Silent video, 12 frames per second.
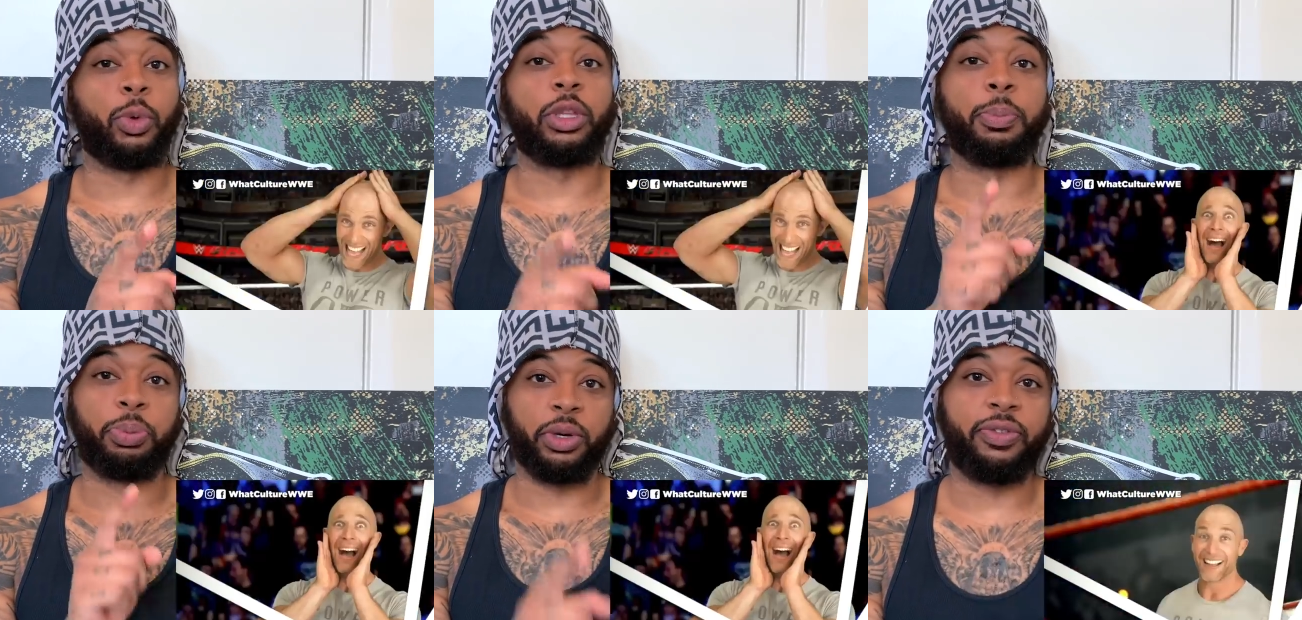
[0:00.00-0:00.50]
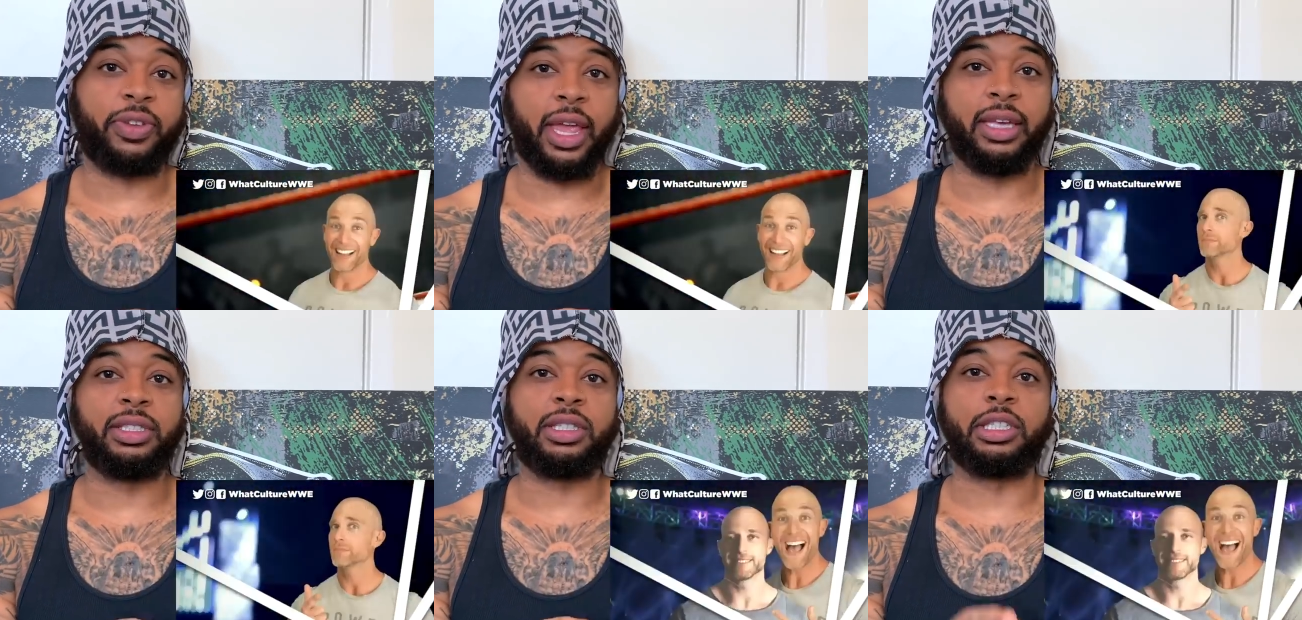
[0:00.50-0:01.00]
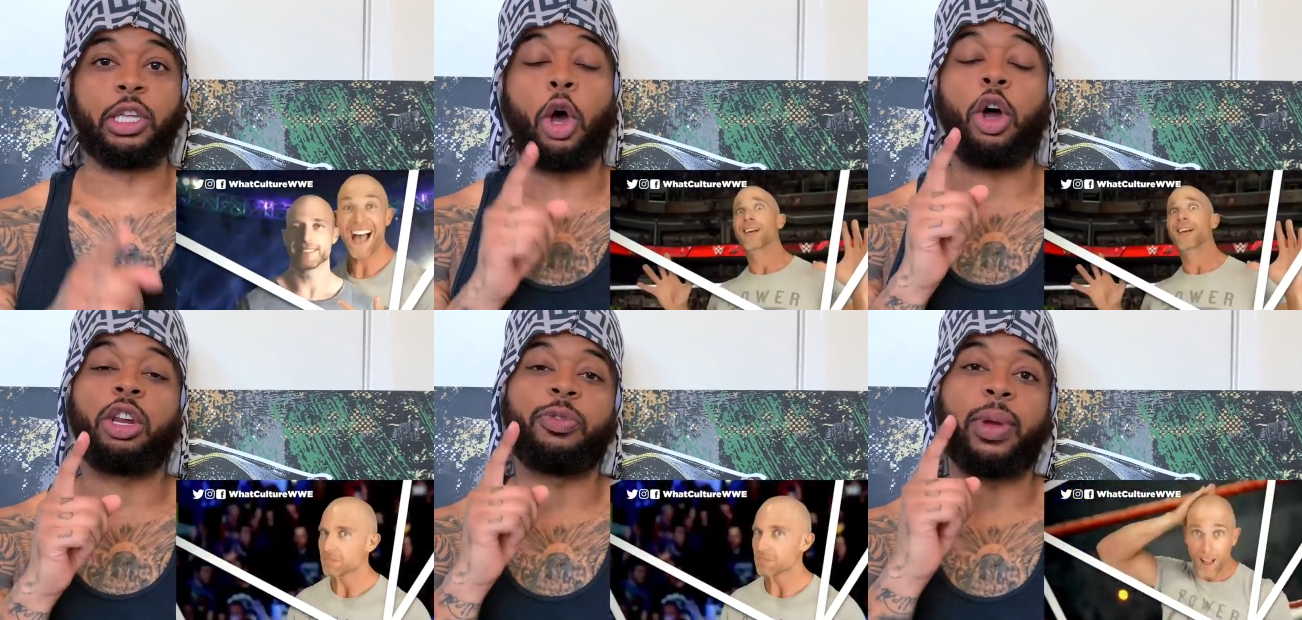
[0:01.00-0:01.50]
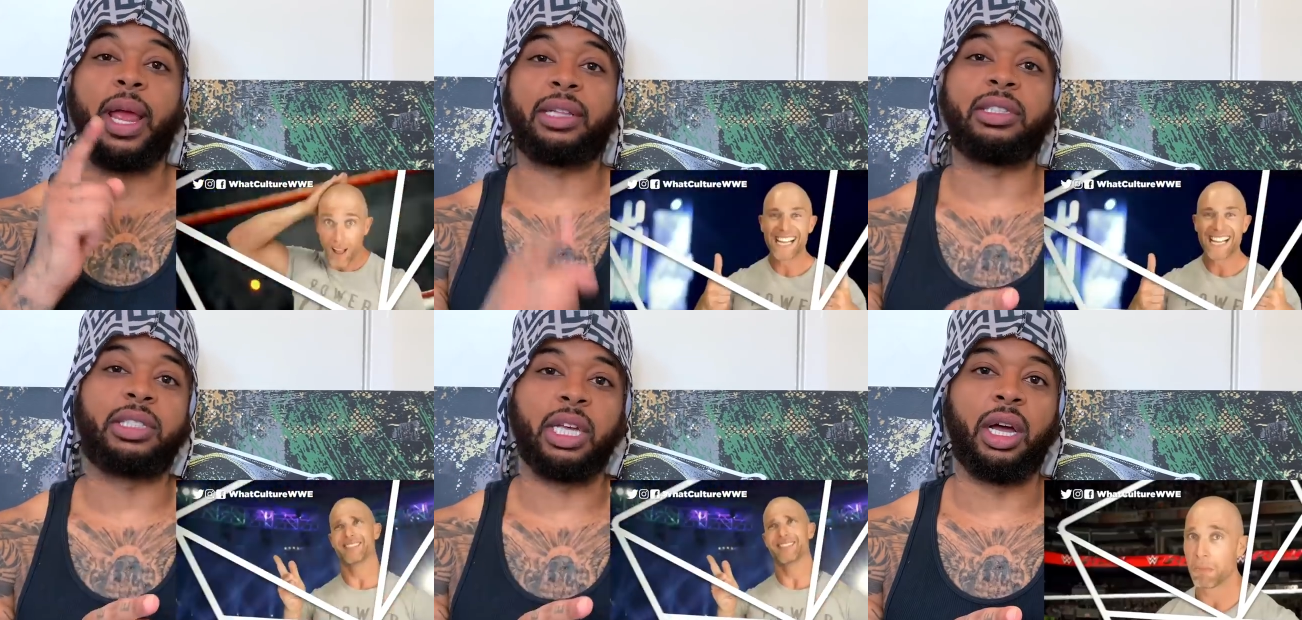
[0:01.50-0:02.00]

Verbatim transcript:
Speaker 1: with a briefcase because I already reacted to